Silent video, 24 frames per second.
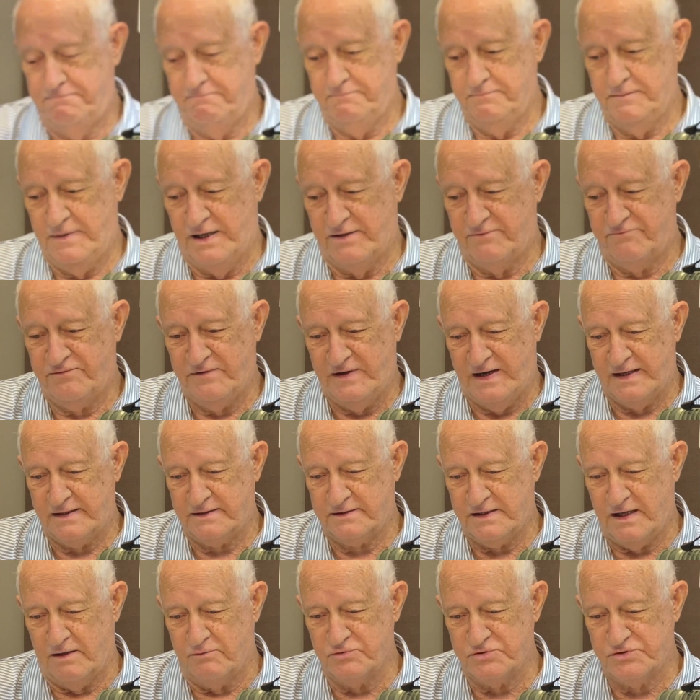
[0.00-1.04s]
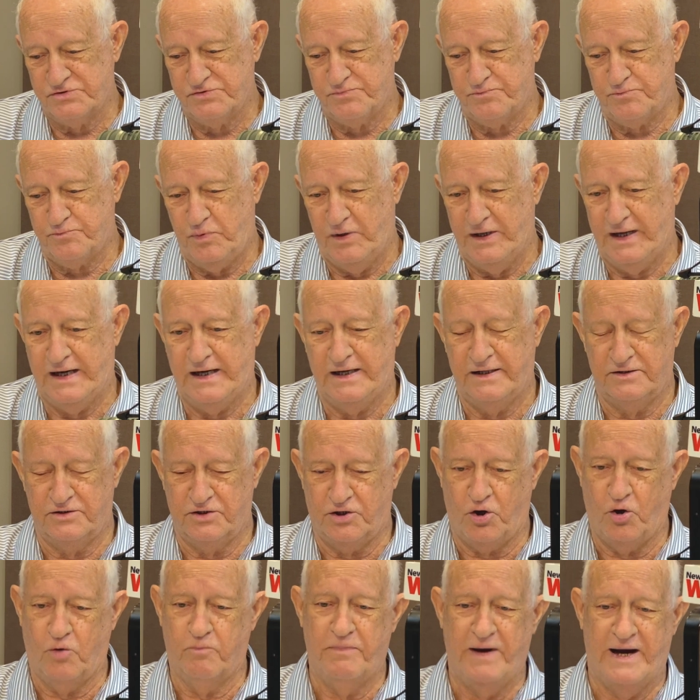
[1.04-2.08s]
In fact, I was planning to
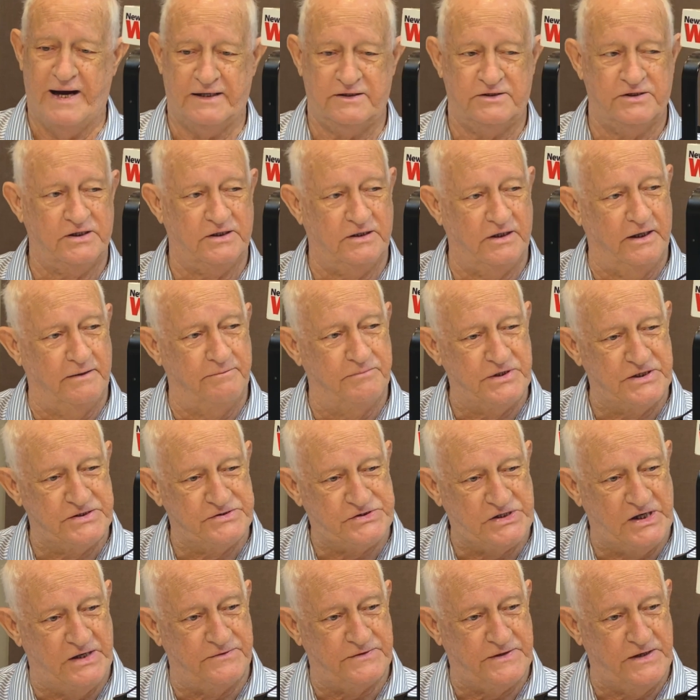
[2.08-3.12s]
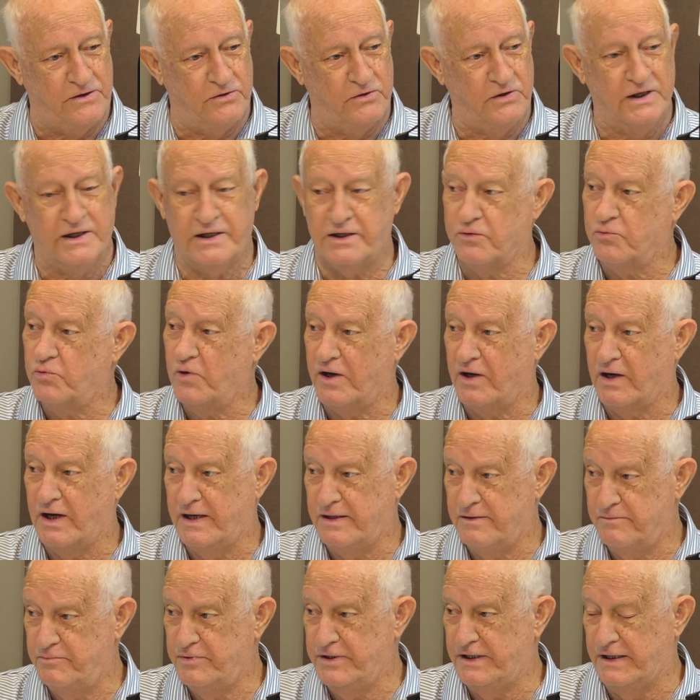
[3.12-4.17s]
go back to Columbia, South Carolina, where I
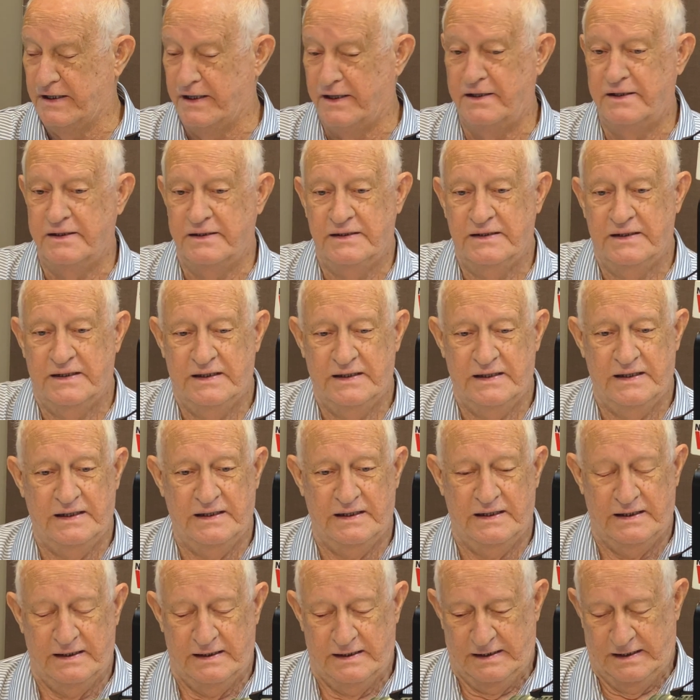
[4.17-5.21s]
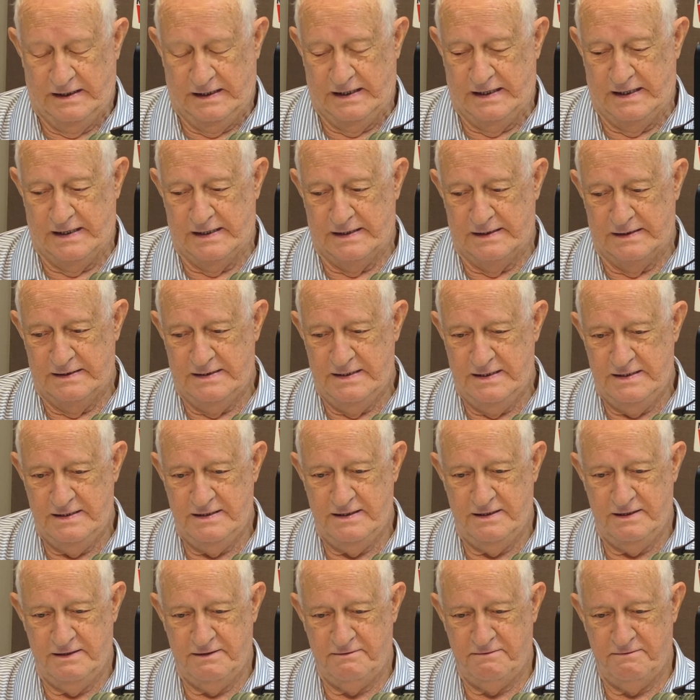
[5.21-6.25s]
had been, and
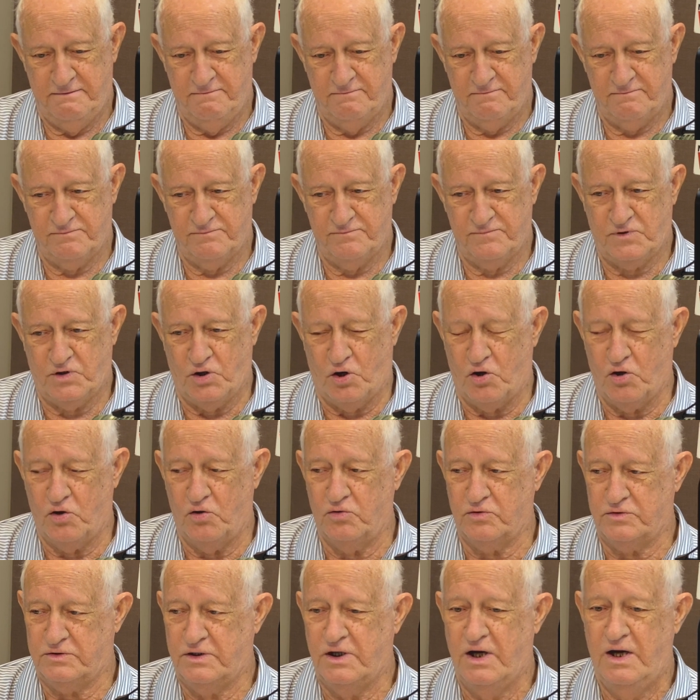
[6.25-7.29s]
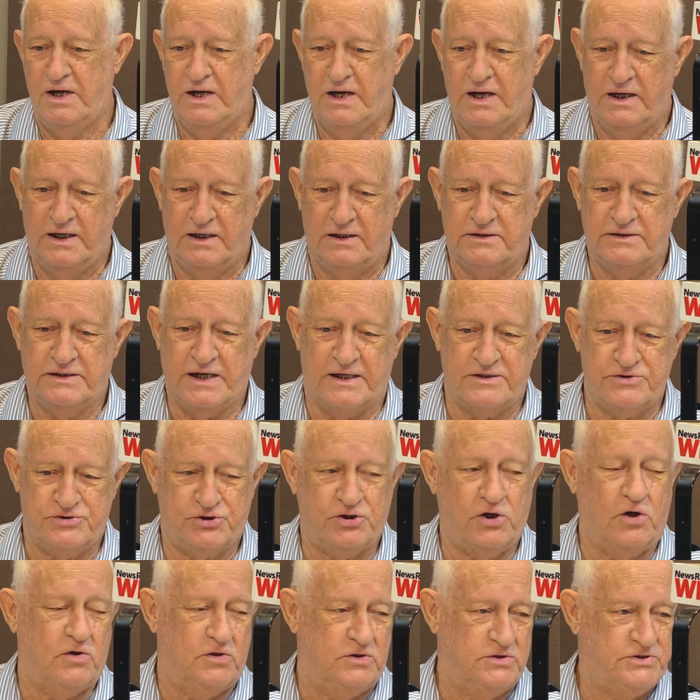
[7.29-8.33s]
Carl got
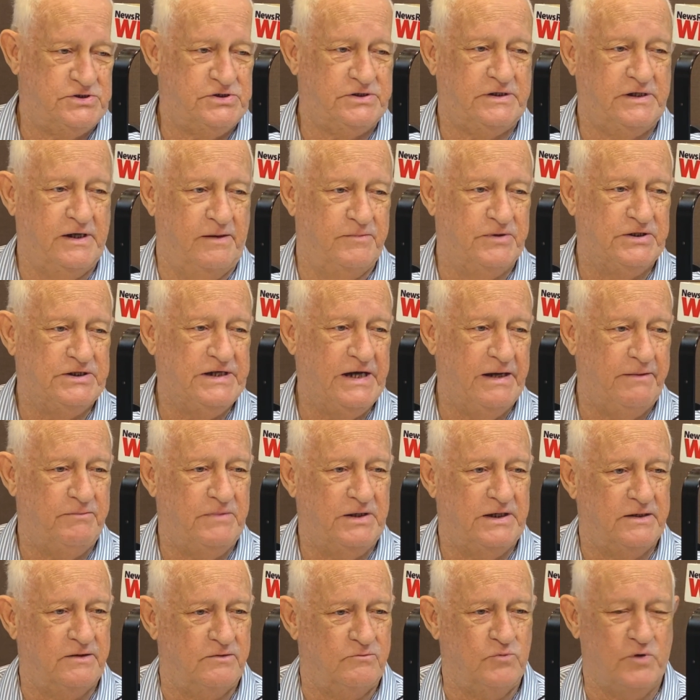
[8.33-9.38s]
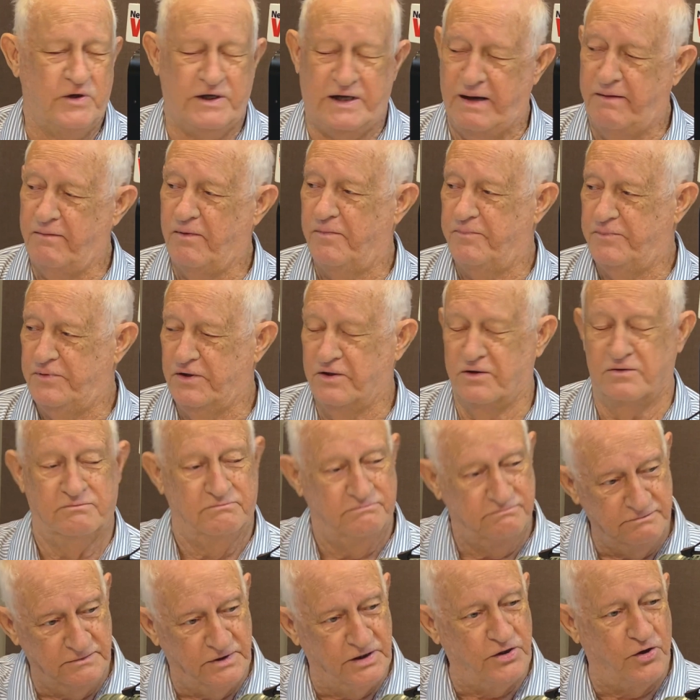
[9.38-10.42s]
Charles to come and get me, and we came up here and
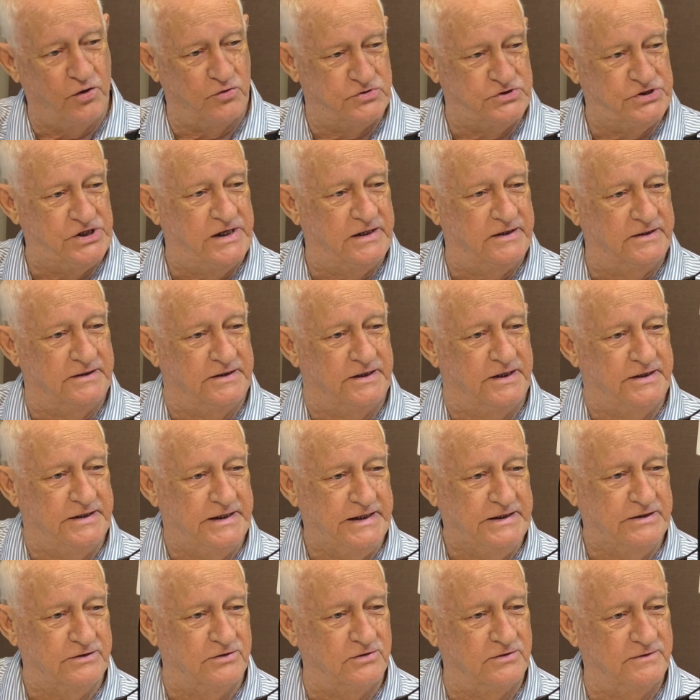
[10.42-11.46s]
negotiated a deal.